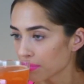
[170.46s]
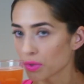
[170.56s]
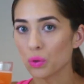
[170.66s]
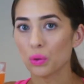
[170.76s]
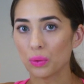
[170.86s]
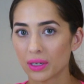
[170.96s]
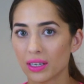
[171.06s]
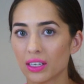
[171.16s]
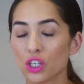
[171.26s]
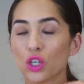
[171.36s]
Ooh.
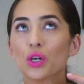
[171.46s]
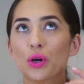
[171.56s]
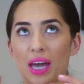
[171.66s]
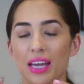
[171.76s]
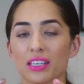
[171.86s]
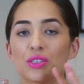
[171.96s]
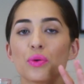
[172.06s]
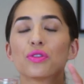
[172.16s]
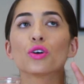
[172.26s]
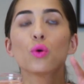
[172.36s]
Okay,
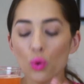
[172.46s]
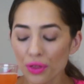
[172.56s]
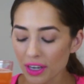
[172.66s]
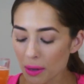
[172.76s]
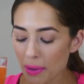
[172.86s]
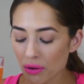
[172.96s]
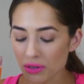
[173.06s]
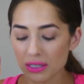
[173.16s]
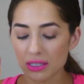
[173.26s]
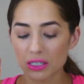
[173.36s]
so the cool thing
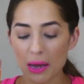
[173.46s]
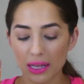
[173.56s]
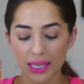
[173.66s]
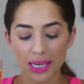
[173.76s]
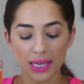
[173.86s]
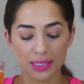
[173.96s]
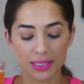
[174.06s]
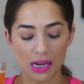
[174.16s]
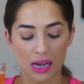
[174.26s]
about smelling it